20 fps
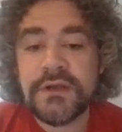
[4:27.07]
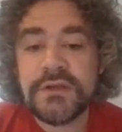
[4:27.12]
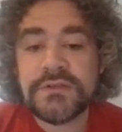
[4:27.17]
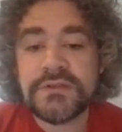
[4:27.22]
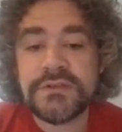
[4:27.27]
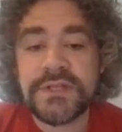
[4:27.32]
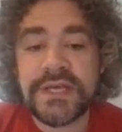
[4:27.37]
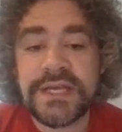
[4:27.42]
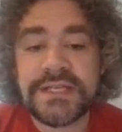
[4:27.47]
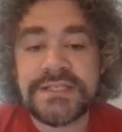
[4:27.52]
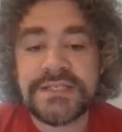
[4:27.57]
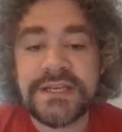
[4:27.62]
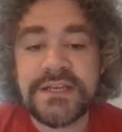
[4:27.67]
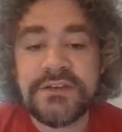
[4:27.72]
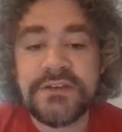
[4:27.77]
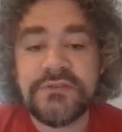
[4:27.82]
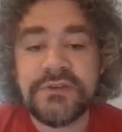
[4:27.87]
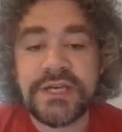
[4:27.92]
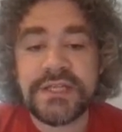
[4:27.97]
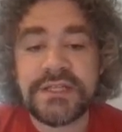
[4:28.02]
So that is how you
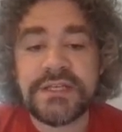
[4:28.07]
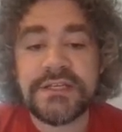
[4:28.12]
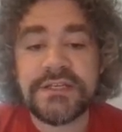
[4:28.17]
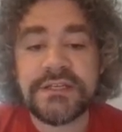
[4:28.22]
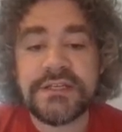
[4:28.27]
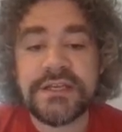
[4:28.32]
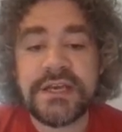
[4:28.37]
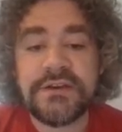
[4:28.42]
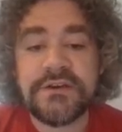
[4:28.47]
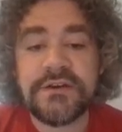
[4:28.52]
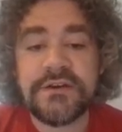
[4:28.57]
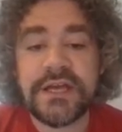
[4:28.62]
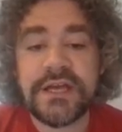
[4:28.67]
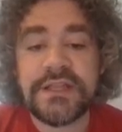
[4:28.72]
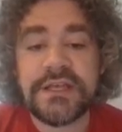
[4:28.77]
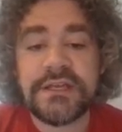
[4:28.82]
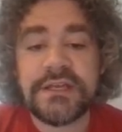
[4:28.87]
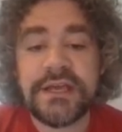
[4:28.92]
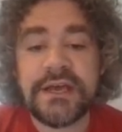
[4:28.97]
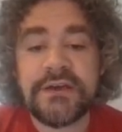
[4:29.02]
create the indicator and
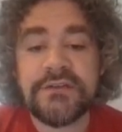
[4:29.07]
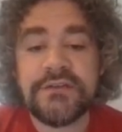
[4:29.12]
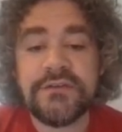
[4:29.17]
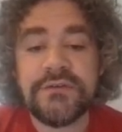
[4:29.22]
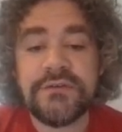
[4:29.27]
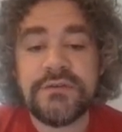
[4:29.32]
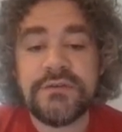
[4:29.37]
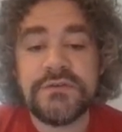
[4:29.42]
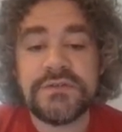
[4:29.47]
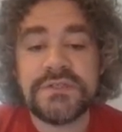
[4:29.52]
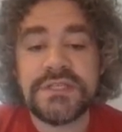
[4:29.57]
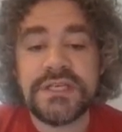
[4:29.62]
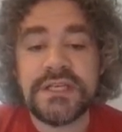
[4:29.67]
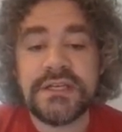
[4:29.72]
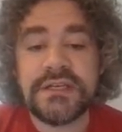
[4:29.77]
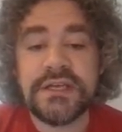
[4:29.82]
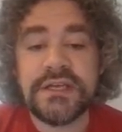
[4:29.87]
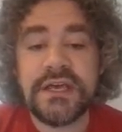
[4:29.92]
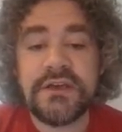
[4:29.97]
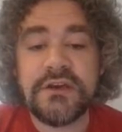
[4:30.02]
then how you use the
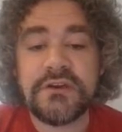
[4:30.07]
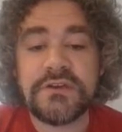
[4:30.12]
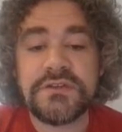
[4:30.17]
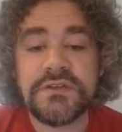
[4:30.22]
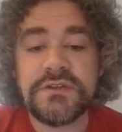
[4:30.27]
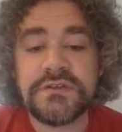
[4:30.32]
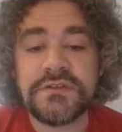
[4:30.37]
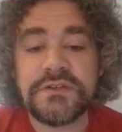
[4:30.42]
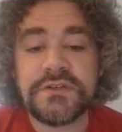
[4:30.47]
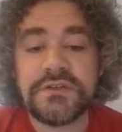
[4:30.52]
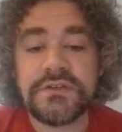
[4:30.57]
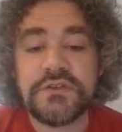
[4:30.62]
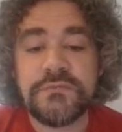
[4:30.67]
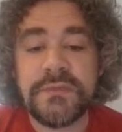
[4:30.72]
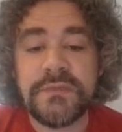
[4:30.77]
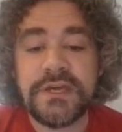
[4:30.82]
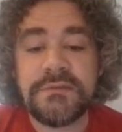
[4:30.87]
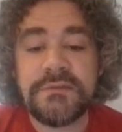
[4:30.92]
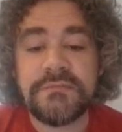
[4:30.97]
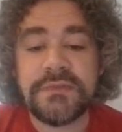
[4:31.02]
indicator. So those are the two
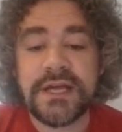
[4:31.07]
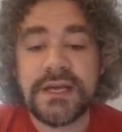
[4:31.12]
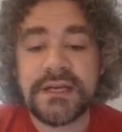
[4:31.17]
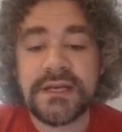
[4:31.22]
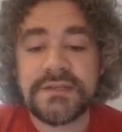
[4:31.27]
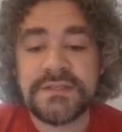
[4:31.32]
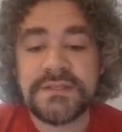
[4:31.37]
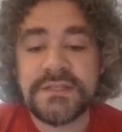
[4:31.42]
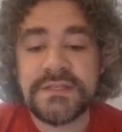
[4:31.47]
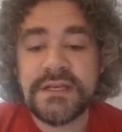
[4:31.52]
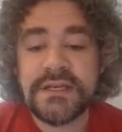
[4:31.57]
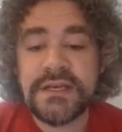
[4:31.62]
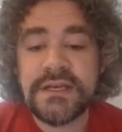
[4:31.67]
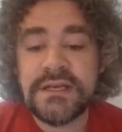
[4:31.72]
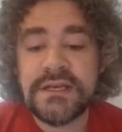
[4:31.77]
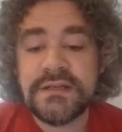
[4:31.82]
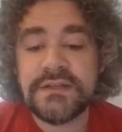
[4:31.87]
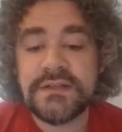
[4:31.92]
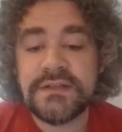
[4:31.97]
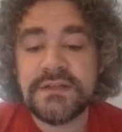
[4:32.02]
main blocks.
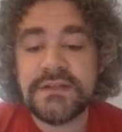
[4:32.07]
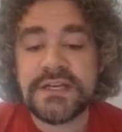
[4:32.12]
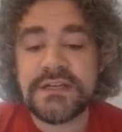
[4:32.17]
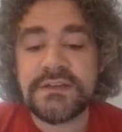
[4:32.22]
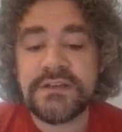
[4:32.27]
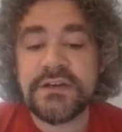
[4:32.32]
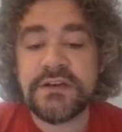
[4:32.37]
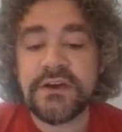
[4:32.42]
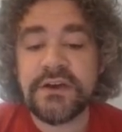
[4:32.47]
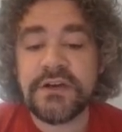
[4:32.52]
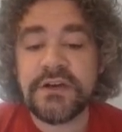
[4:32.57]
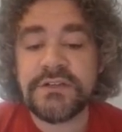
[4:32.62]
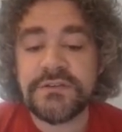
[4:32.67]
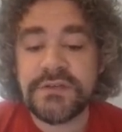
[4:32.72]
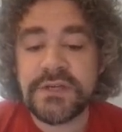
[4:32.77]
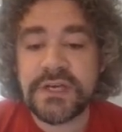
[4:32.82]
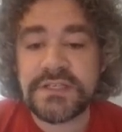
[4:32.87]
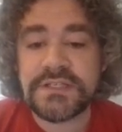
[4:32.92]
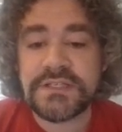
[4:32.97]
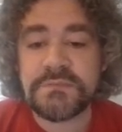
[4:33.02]
These down here are to
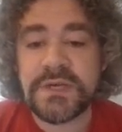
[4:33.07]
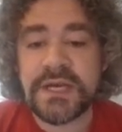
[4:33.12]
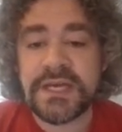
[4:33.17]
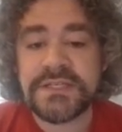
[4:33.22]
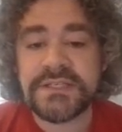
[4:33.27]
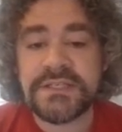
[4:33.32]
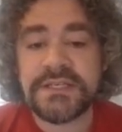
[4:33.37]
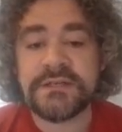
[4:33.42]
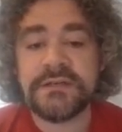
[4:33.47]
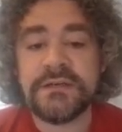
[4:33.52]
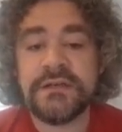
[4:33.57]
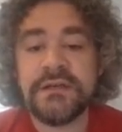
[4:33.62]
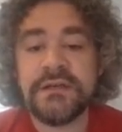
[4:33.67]
customize it.